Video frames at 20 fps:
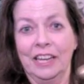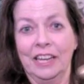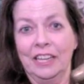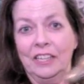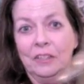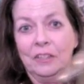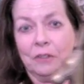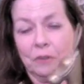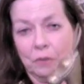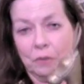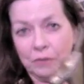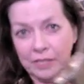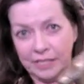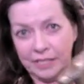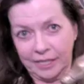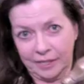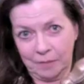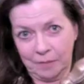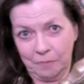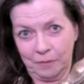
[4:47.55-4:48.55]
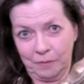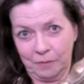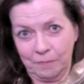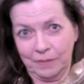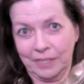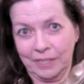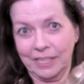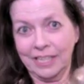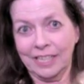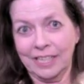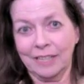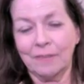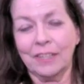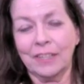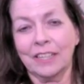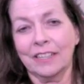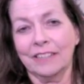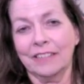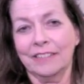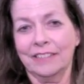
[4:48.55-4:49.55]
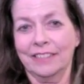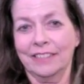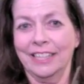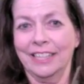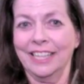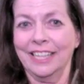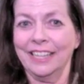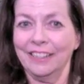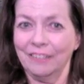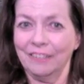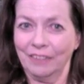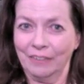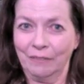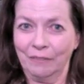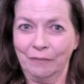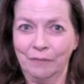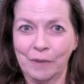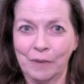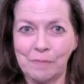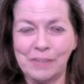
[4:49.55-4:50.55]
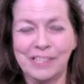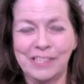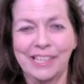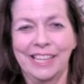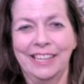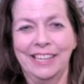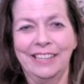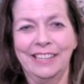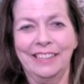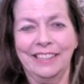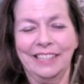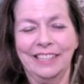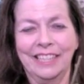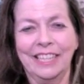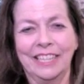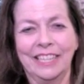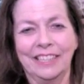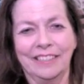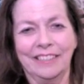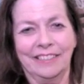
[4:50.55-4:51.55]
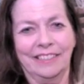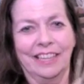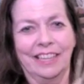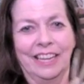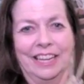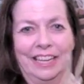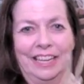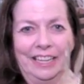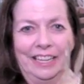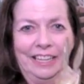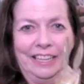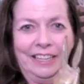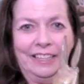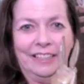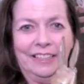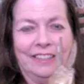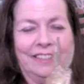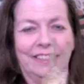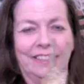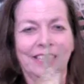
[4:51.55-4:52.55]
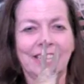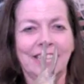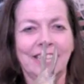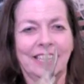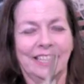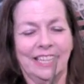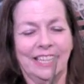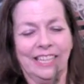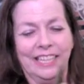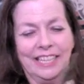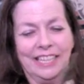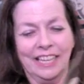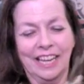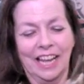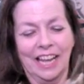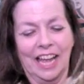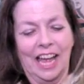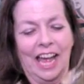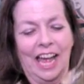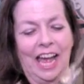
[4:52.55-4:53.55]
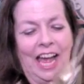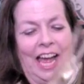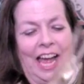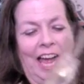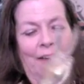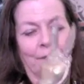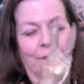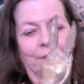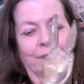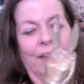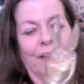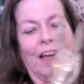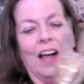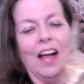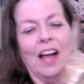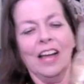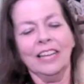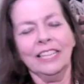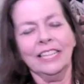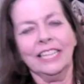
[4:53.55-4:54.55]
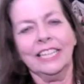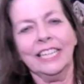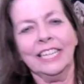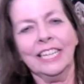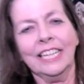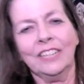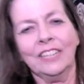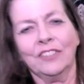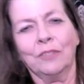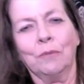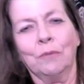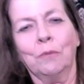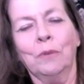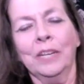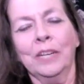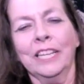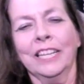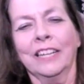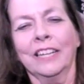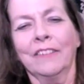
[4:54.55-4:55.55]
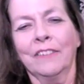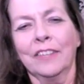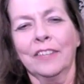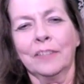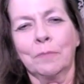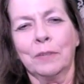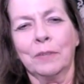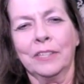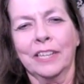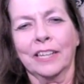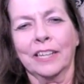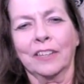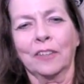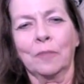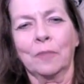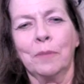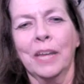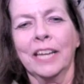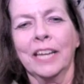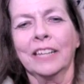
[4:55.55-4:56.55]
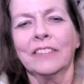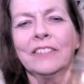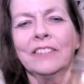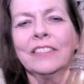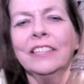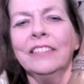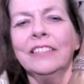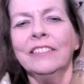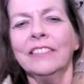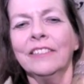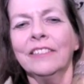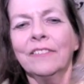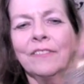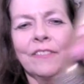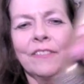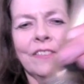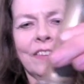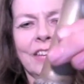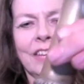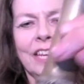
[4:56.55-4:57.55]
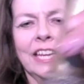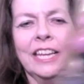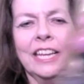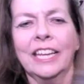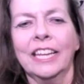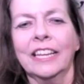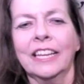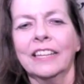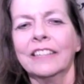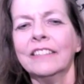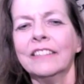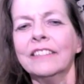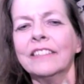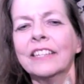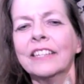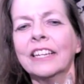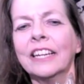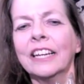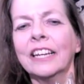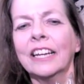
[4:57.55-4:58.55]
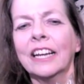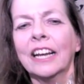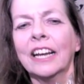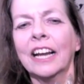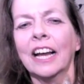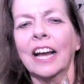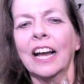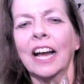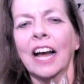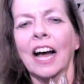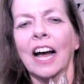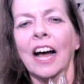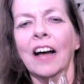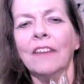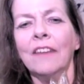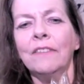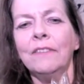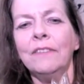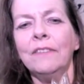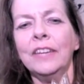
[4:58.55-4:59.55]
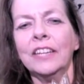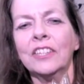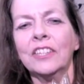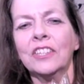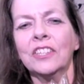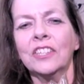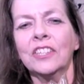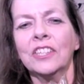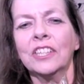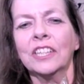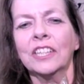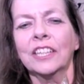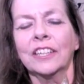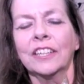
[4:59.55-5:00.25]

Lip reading: You could only get them from the king because they represented the king's deity. On each wing of this particular Pegasus is a fish.